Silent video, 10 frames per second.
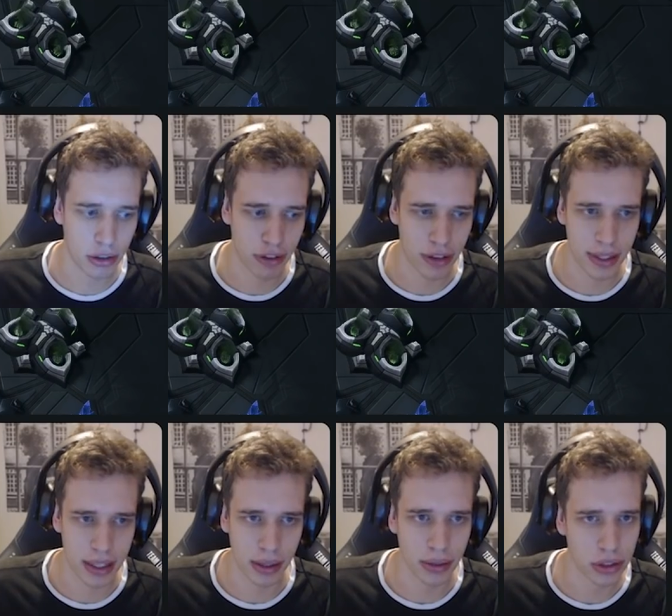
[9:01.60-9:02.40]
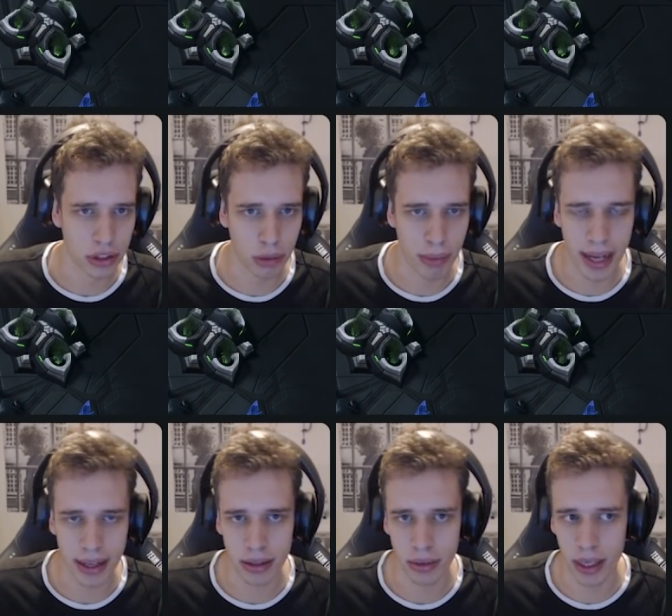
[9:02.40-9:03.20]
very close, no
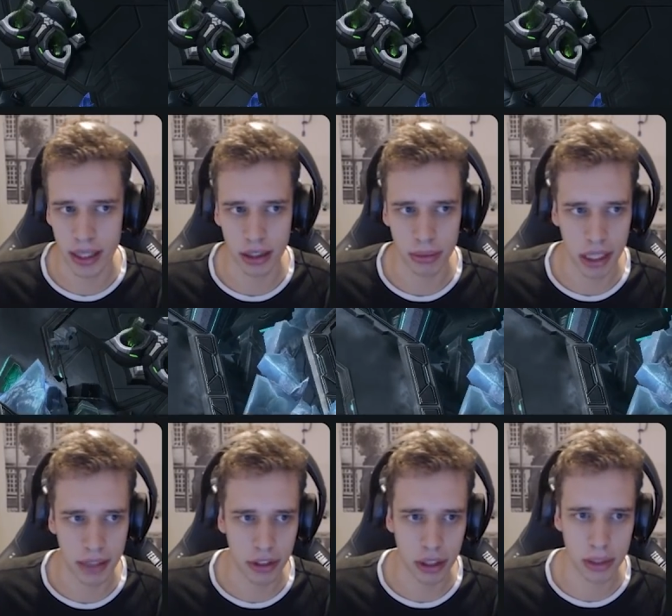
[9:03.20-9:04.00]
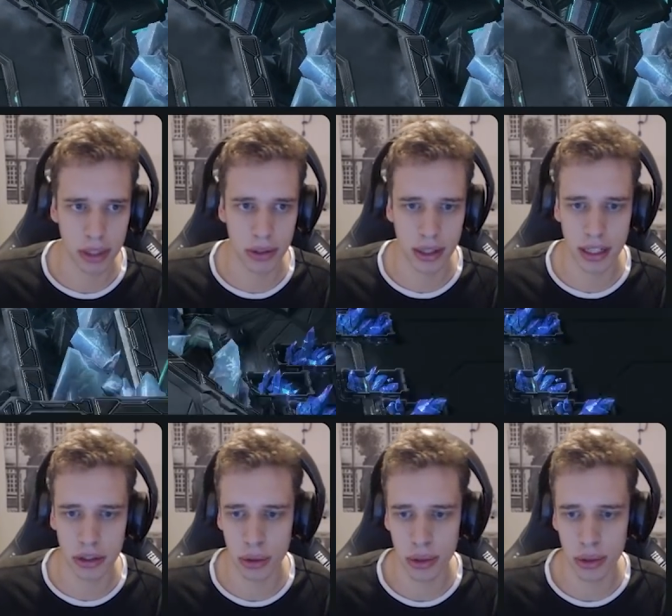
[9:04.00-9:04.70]
matter where it comes in. If it comes into the natural, you're